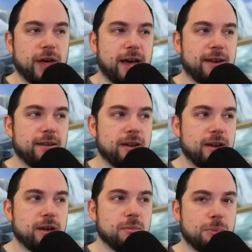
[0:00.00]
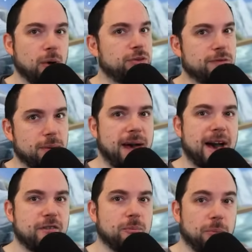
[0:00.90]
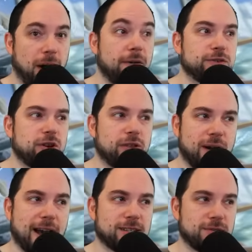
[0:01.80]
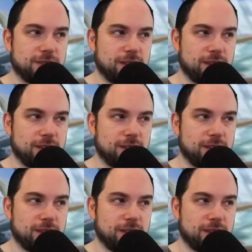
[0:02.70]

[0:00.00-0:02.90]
then both of them have buffs on their active